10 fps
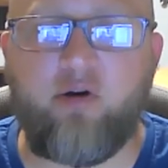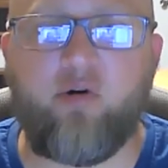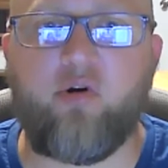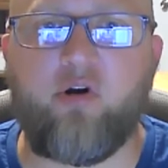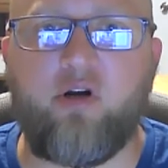
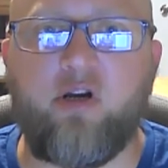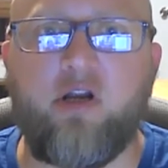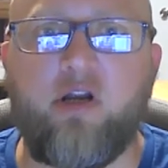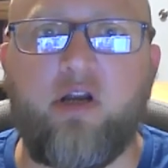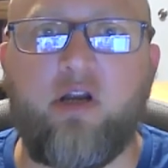Or
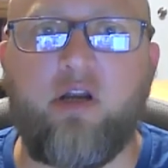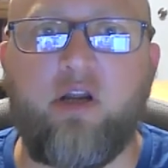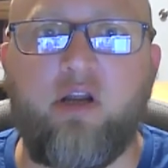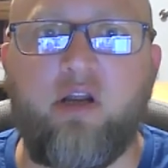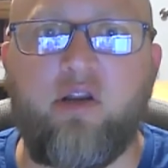
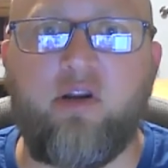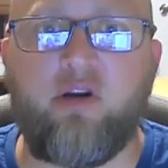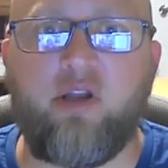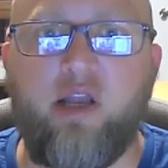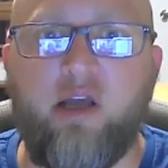
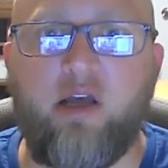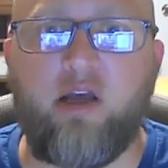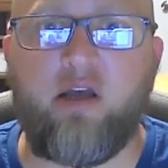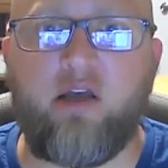you're gonna